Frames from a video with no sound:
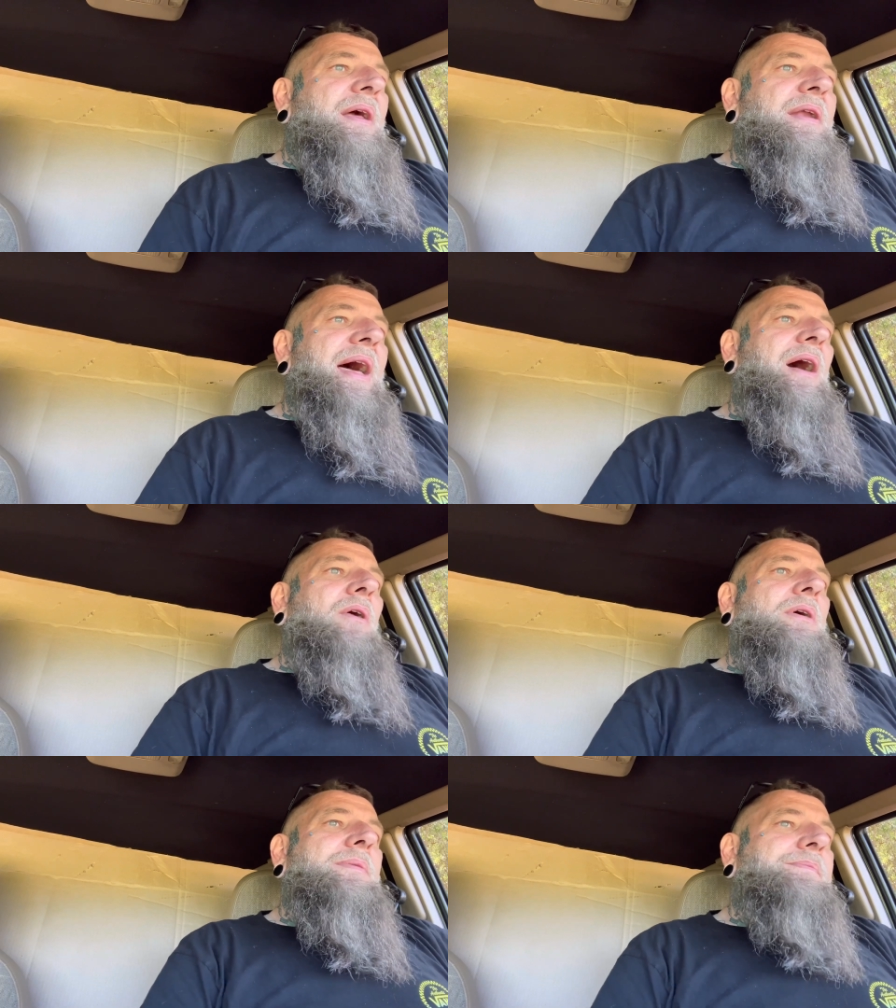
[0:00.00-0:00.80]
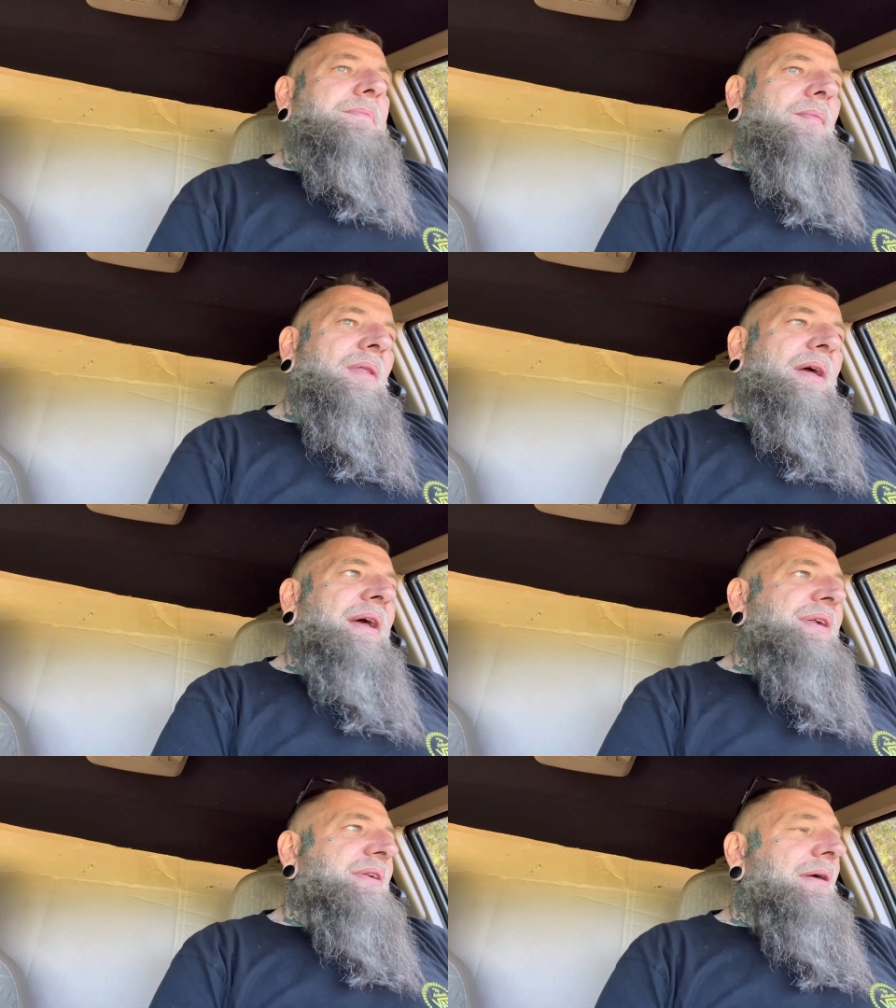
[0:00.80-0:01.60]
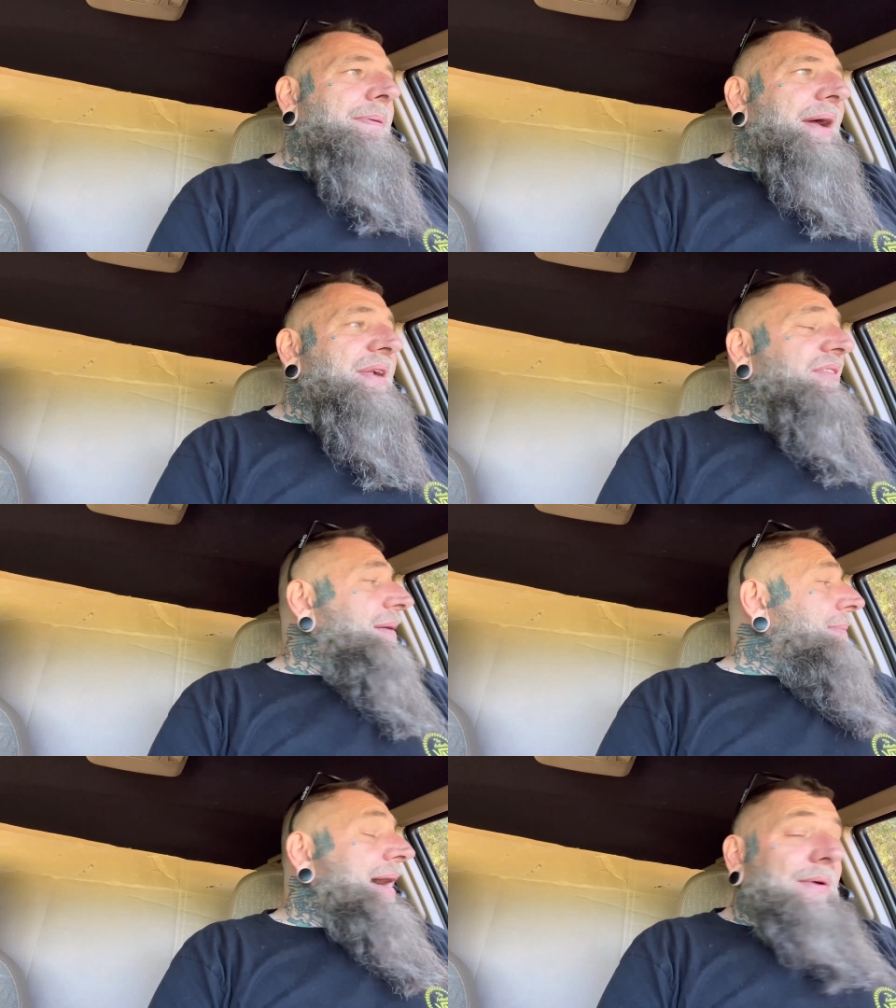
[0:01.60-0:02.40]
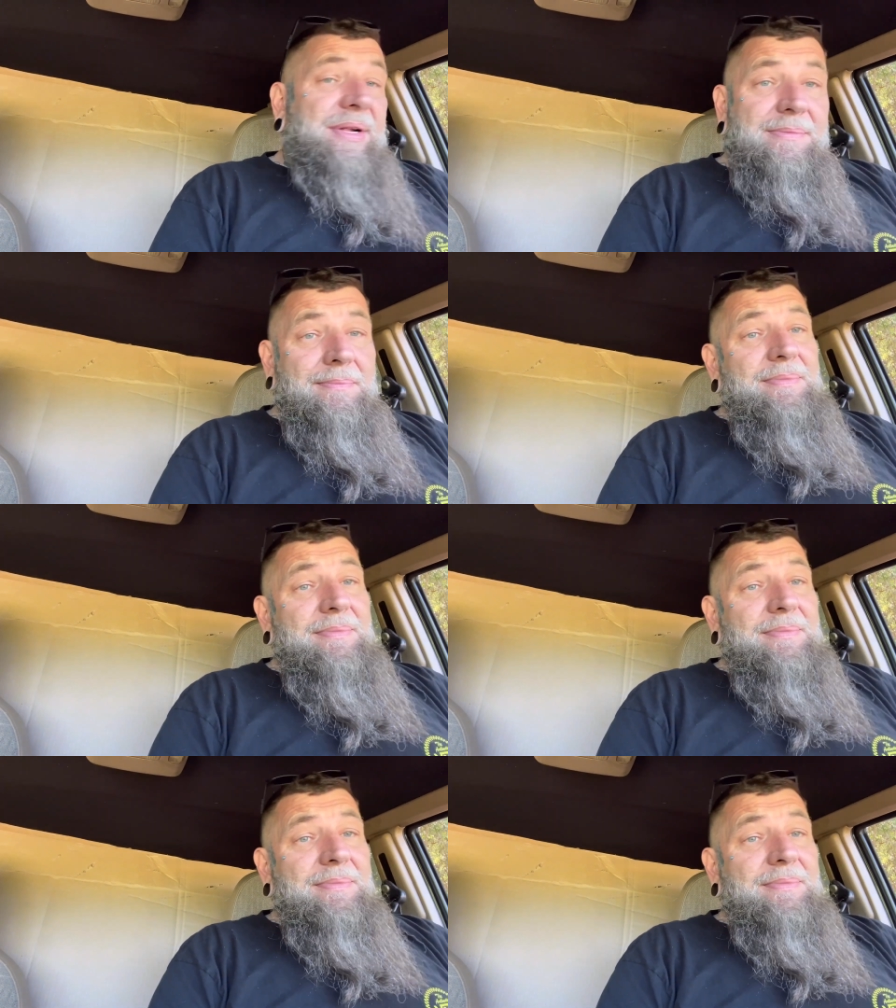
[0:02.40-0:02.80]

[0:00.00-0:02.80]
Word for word: Now, is there a place for them batteries?